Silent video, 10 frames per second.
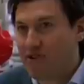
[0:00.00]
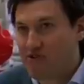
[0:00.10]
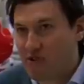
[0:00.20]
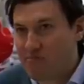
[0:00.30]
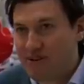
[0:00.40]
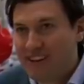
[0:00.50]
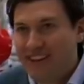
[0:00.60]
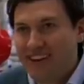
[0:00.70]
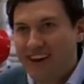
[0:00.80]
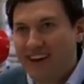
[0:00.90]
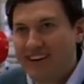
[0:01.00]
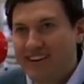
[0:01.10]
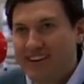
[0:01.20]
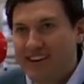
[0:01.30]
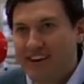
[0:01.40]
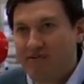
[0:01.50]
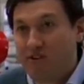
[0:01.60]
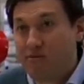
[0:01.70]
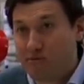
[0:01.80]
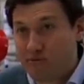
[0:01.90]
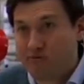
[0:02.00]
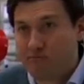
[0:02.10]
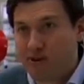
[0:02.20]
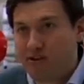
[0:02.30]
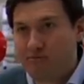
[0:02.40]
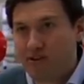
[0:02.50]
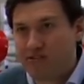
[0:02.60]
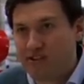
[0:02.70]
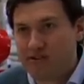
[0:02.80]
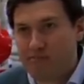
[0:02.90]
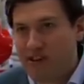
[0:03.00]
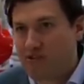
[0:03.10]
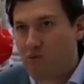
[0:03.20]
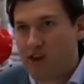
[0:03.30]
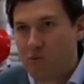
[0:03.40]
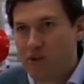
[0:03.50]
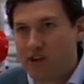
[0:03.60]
our job, and a very important part, because it's the best way